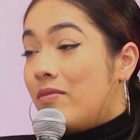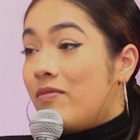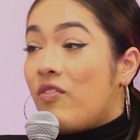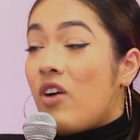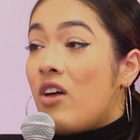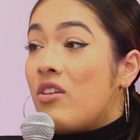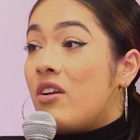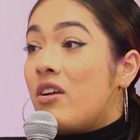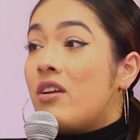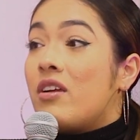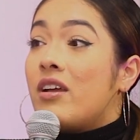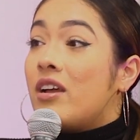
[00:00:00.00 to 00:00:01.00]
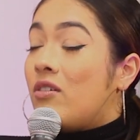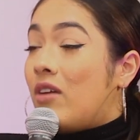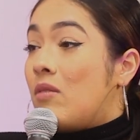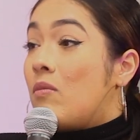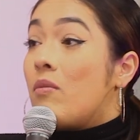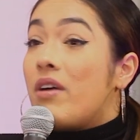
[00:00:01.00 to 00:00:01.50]
father, father. a
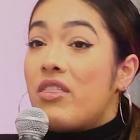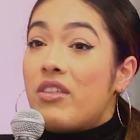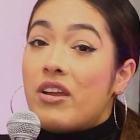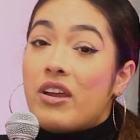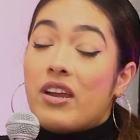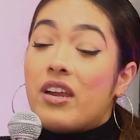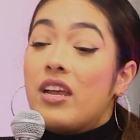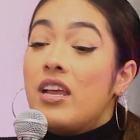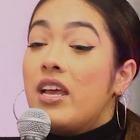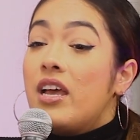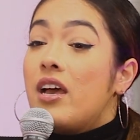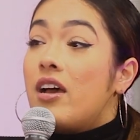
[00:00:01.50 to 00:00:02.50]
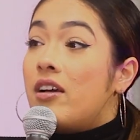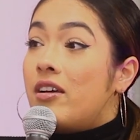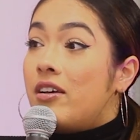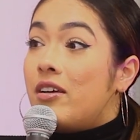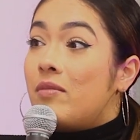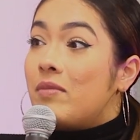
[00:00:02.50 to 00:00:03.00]
great mother, a great person. Um,
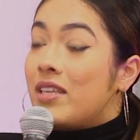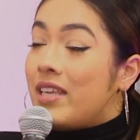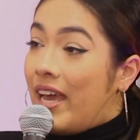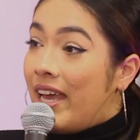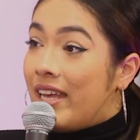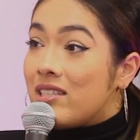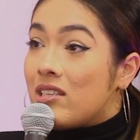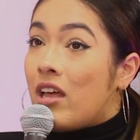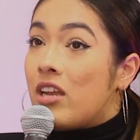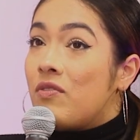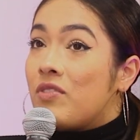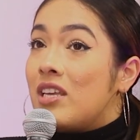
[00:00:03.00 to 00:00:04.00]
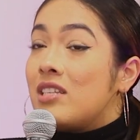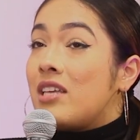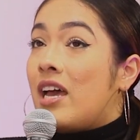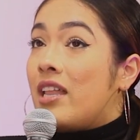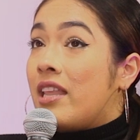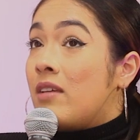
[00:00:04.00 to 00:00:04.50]
actually, yes, a lot of things
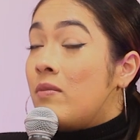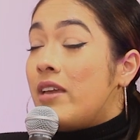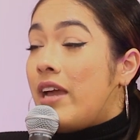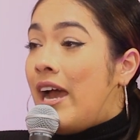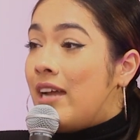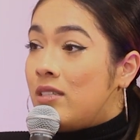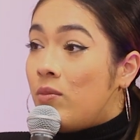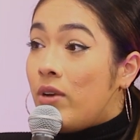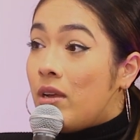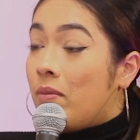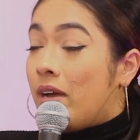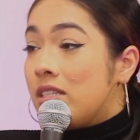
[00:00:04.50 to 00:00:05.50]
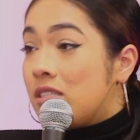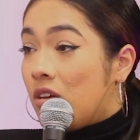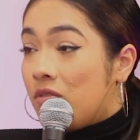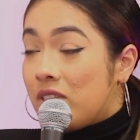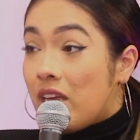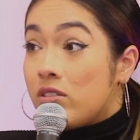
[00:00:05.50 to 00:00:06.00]
that, like me, I had to break myself
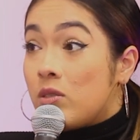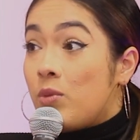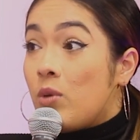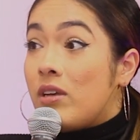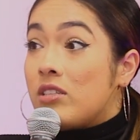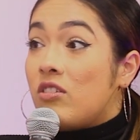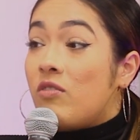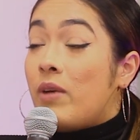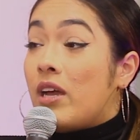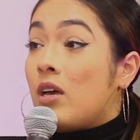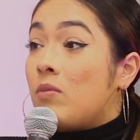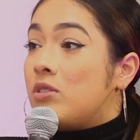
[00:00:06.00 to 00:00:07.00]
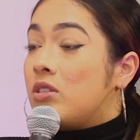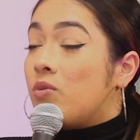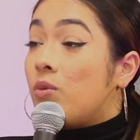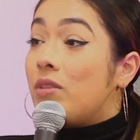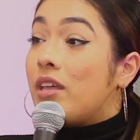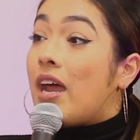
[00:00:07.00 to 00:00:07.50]
down to build myself back up into the woman that